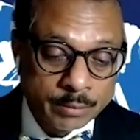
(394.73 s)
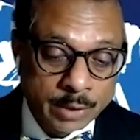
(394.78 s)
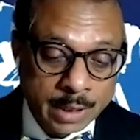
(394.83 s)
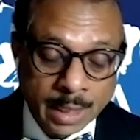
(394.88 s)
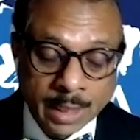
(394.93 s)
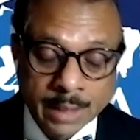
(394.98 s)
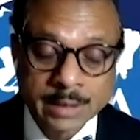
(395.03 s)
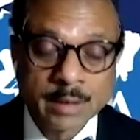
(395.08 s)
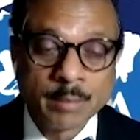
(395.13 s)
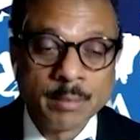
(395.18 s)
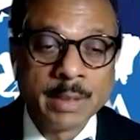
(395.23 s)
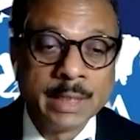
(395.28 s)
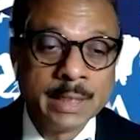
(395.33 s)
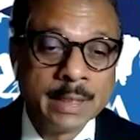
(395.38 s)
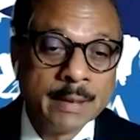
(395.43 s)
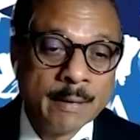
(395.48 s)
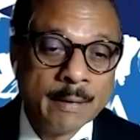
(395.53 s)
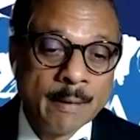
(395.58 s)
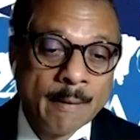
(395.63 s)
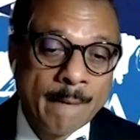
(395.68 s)
collect the
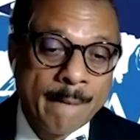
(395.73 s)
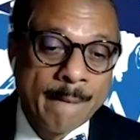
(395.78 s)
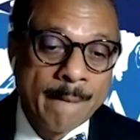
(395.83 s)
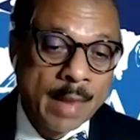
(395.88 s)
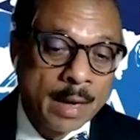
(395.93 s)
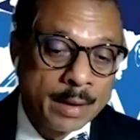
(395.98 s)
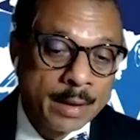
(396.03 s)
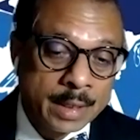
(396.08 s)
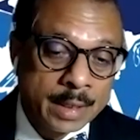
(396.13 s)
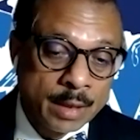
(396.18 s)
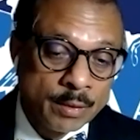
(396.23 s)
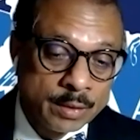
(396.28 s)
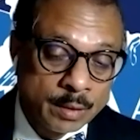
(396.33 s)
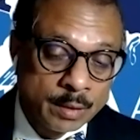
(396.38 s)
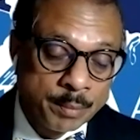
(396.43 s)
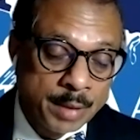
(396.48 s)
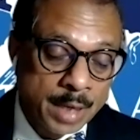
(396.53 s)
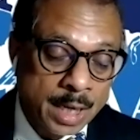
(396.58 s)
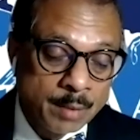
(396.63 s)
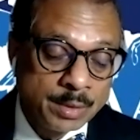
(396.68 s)
money and give the
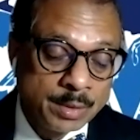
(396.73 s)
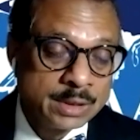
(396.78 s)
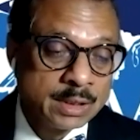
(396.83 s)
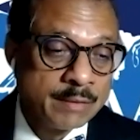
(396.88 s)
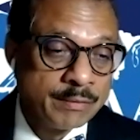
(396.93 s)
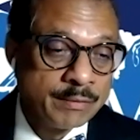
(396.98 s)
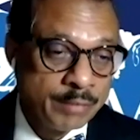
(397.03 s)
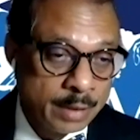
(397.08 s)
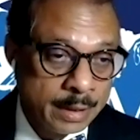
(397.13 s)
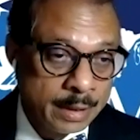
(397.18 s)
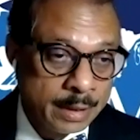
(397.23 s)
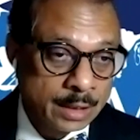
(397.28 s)
Prime Minister Fund.